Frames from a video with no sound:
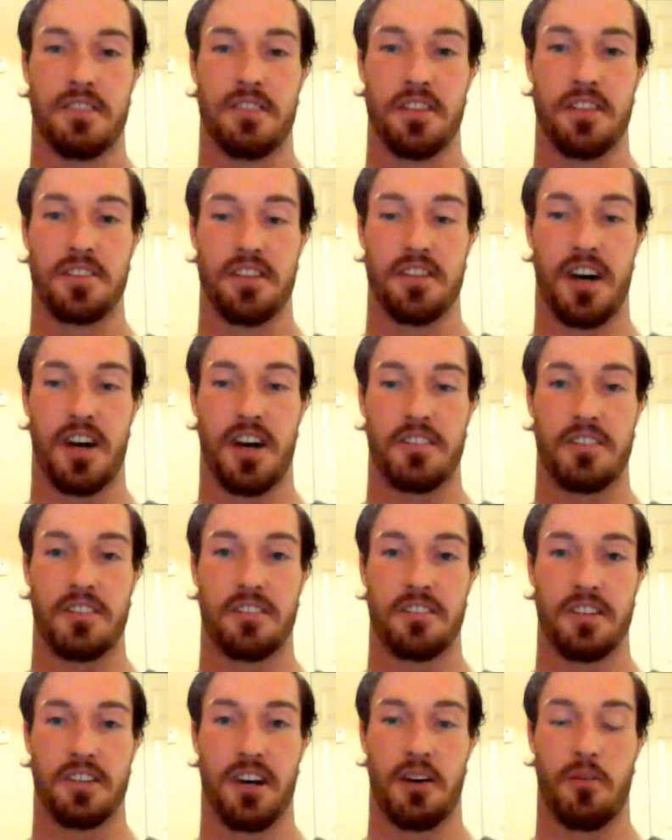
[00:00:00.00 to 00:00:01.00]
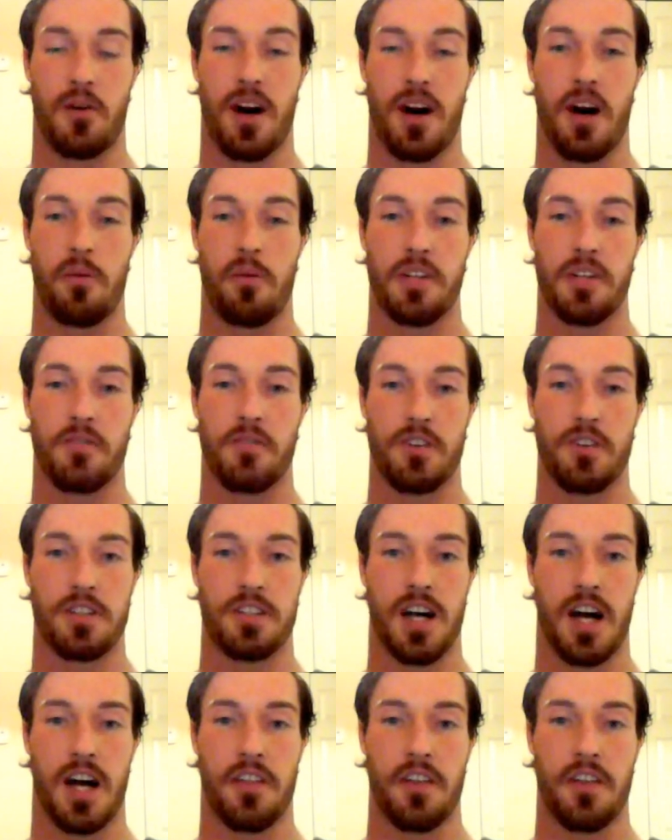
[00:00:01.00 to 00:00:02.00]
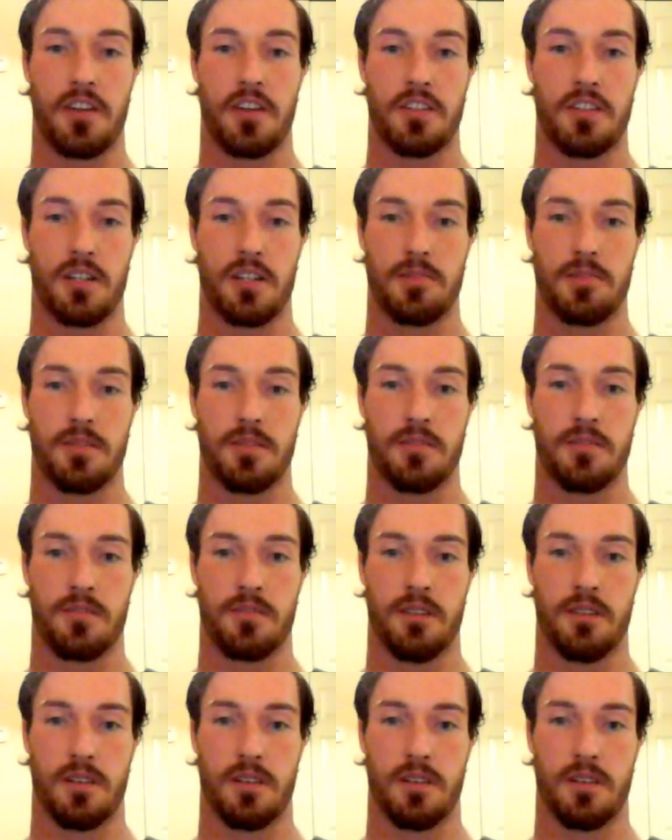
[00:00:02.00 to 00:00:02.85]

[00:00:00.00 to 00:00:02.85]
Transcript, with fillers: things got got wild when he first got there in terms of